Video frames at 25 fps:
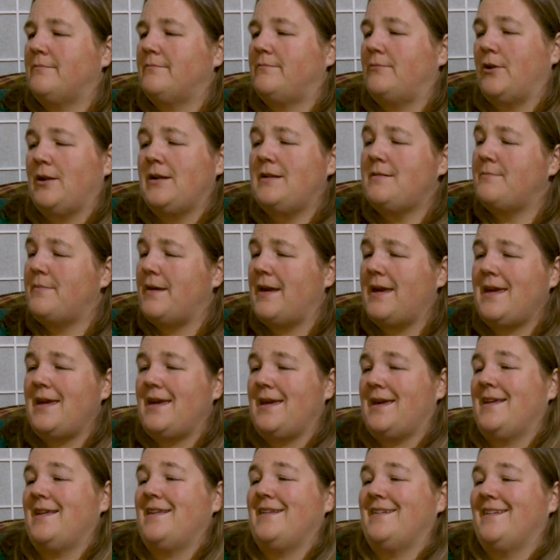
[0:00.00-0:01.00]
green
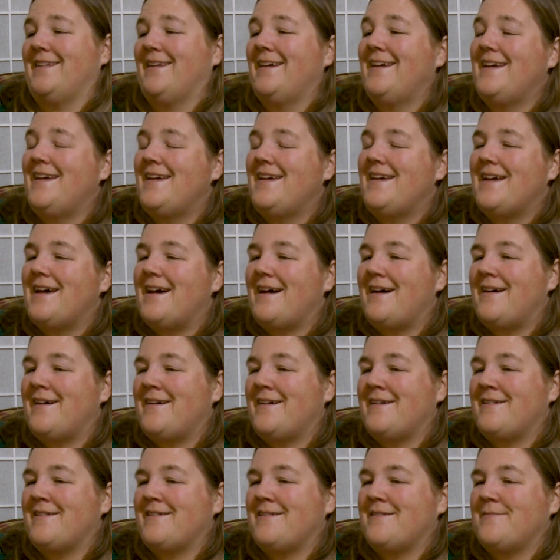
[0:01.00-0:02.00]
bean.
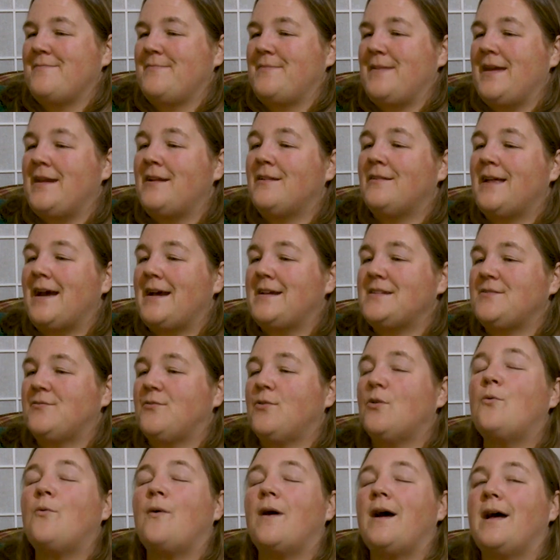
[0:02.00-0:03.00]
It'll last
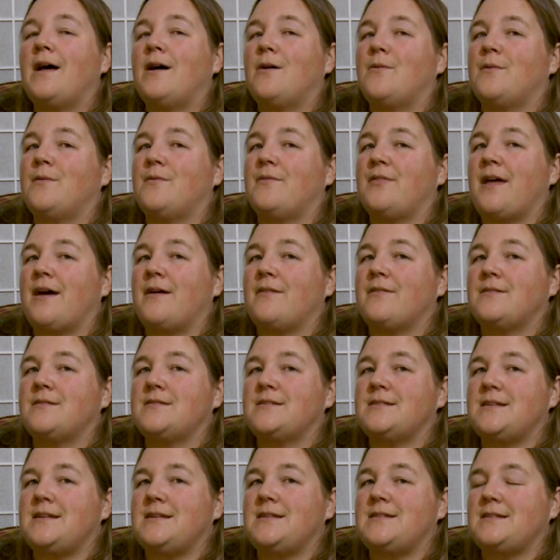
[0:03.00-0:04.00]
for a while without the
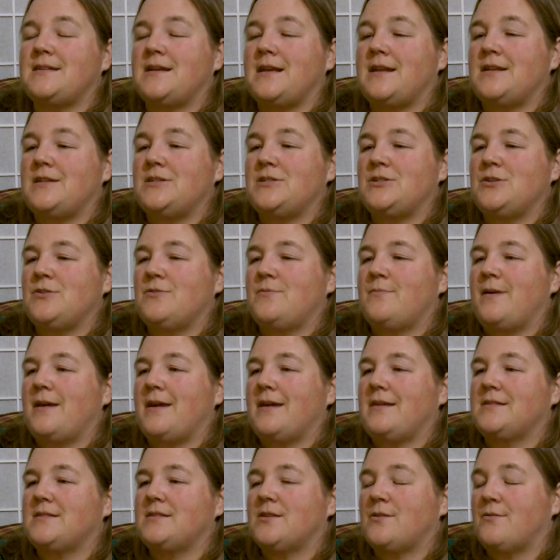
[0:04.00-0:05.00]
seeds getting too
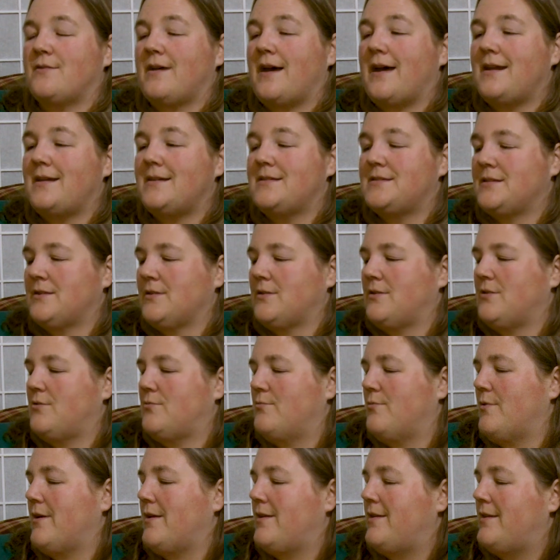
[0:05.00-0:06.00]
big. So that is a
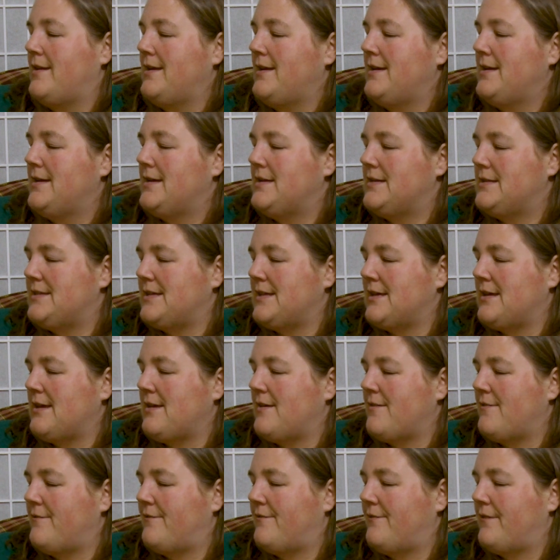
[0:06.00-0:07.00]
good one to
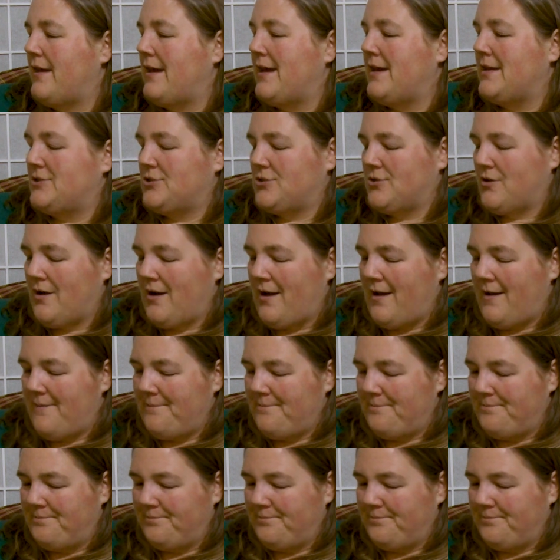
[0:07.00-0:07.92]
give a try.